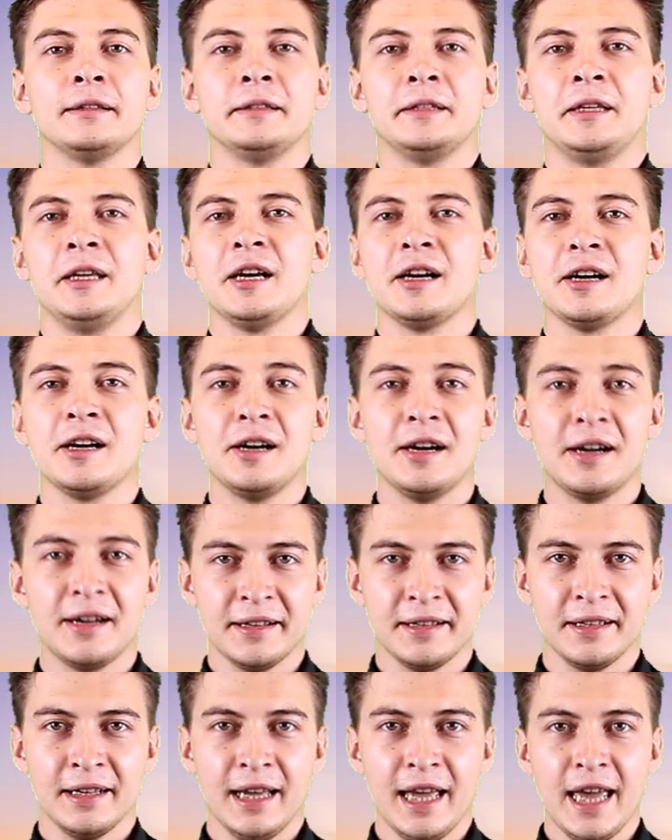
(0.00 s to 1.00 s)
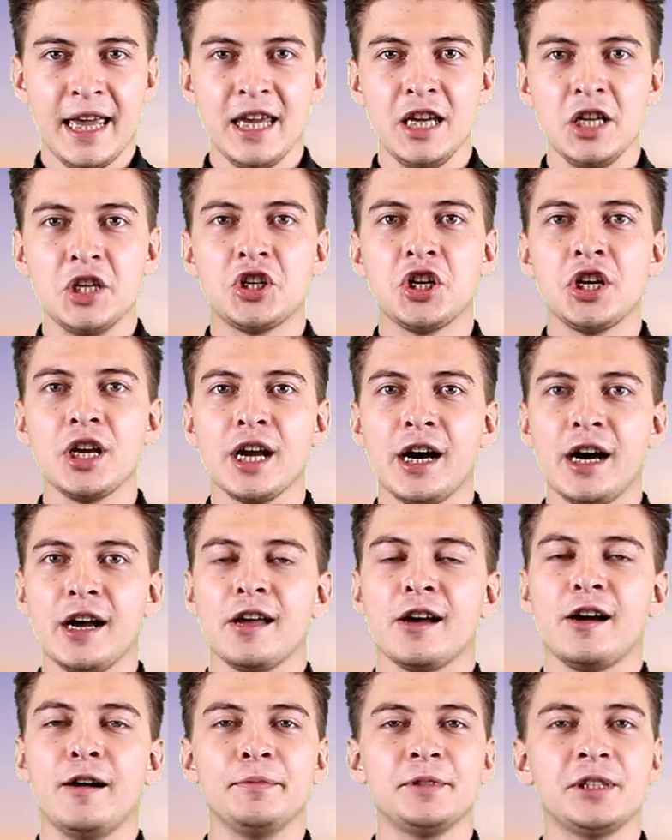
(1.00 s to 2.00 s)
there are
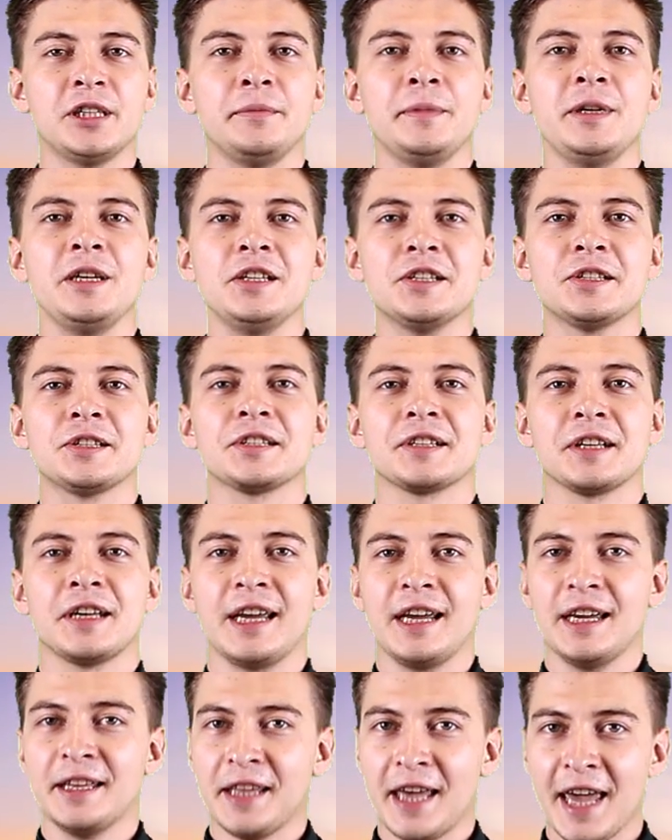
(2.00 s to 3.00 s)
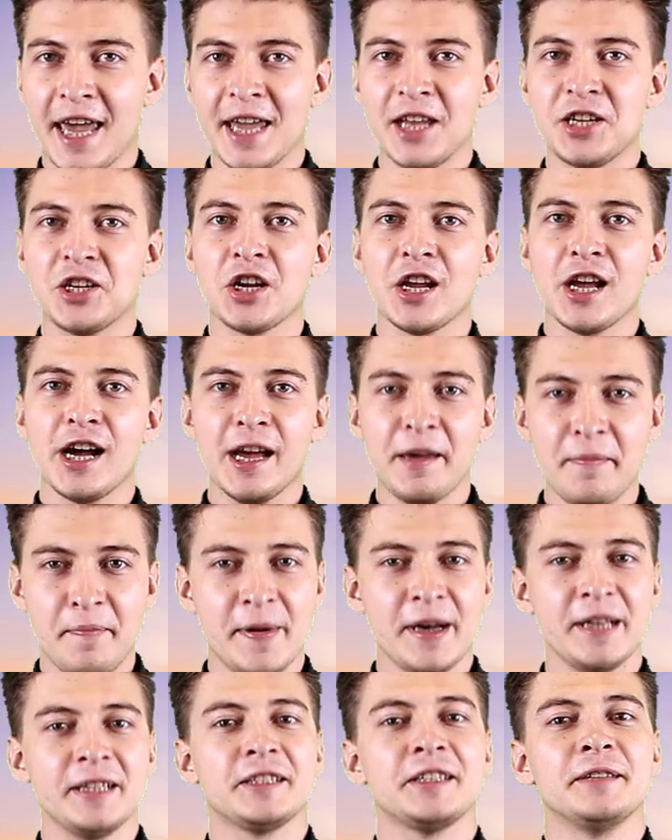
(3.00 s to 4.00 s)
AGI optimists and AGI
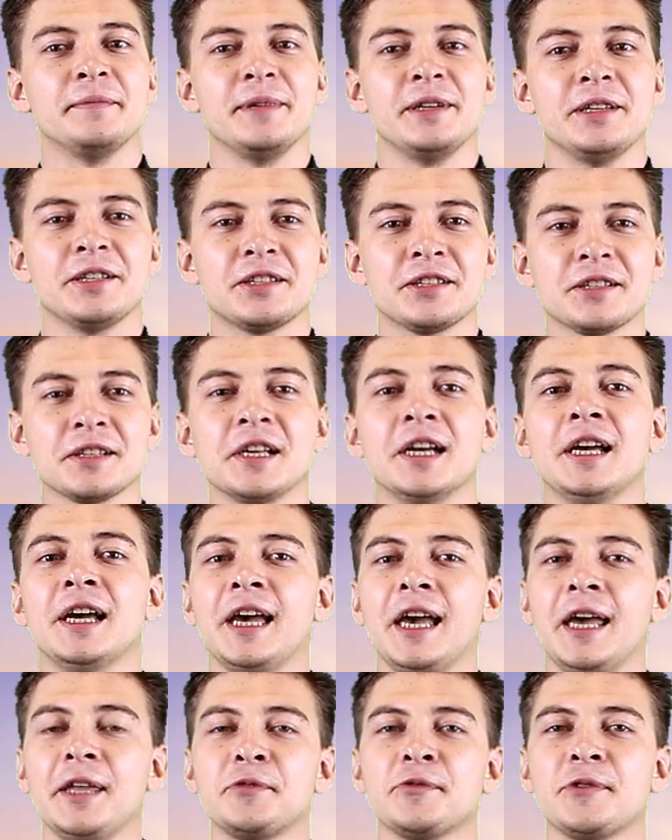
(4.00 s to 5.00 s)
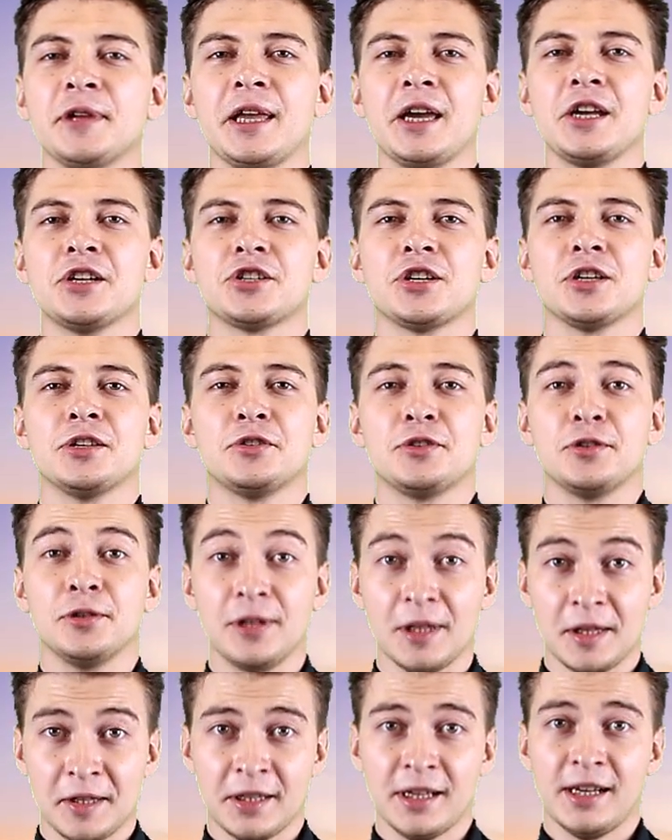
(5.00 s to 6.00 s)
pessimists in relation to
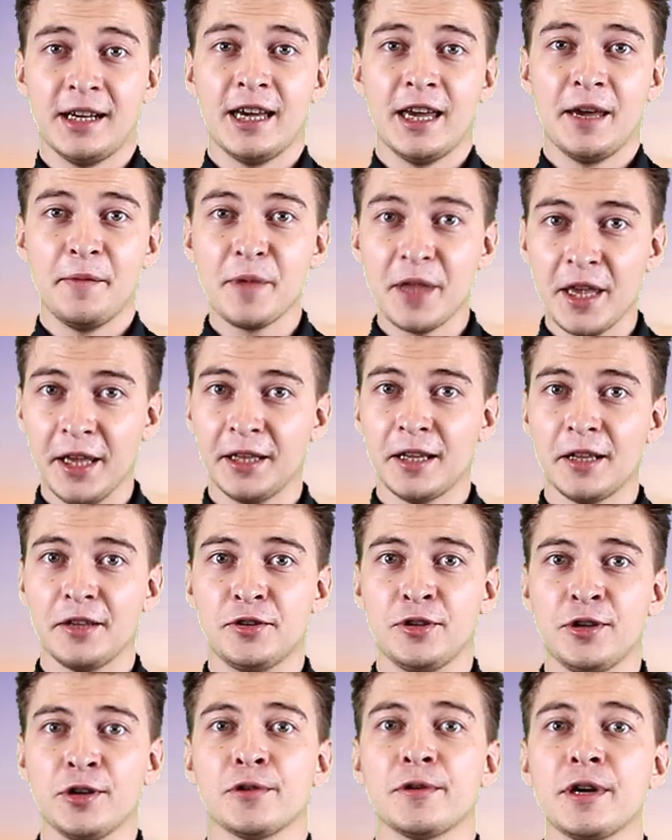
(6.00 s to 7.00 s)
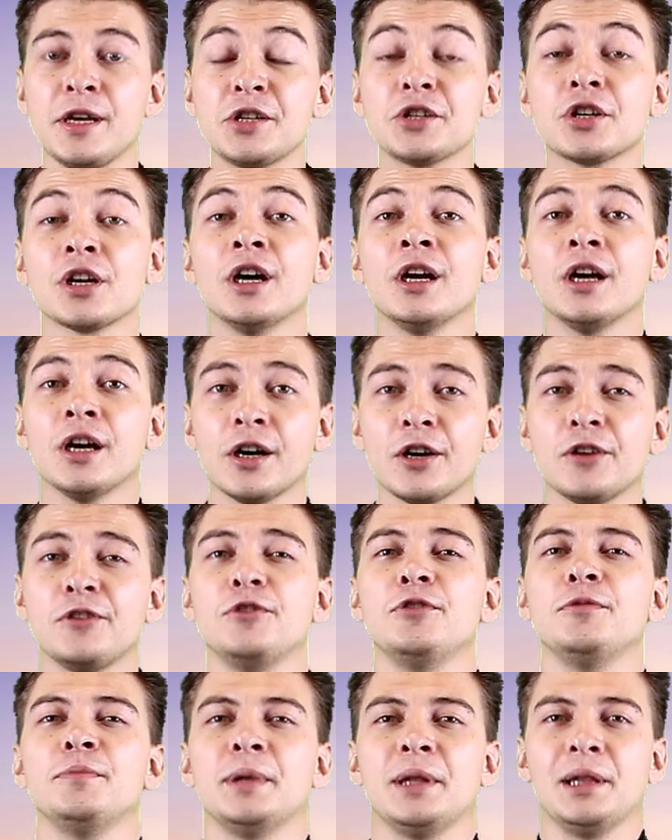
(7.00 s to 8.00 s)
the time needed to reach
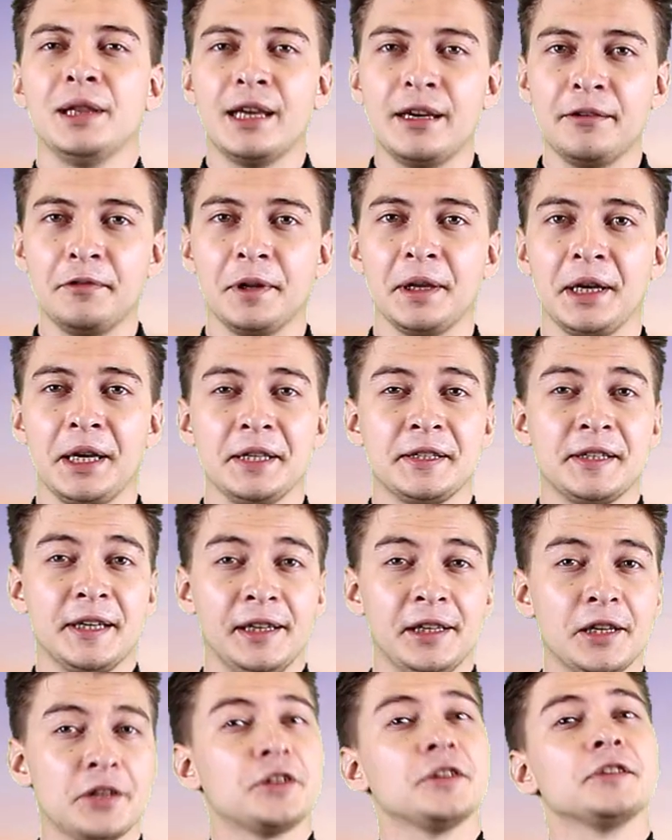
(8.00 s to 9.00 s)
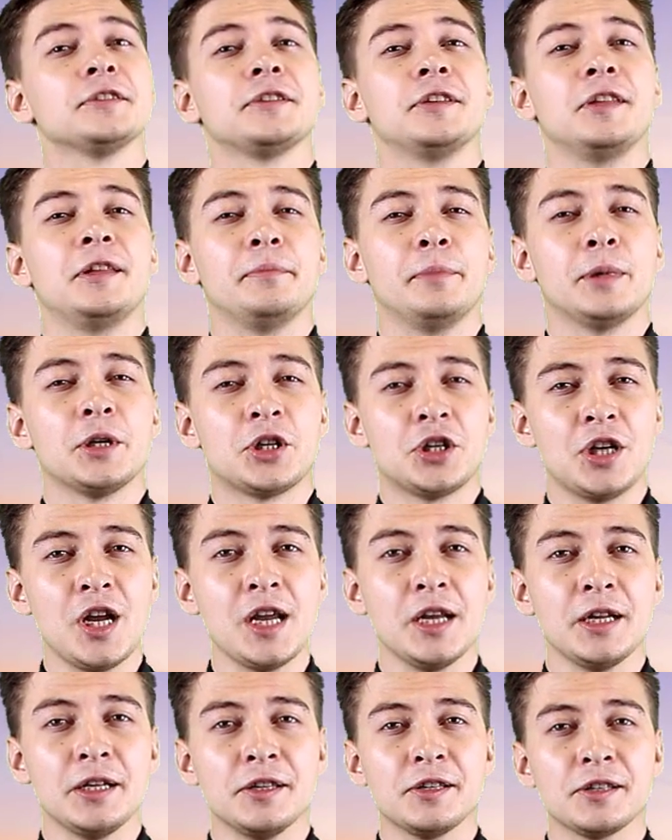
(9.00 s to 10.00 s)
human level intelligence in the
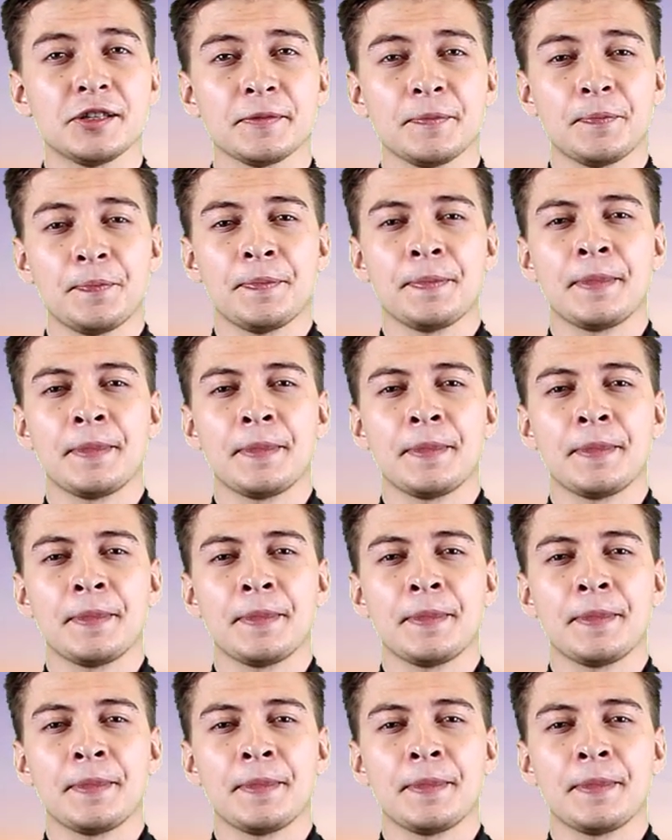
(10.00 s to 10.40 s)
machines.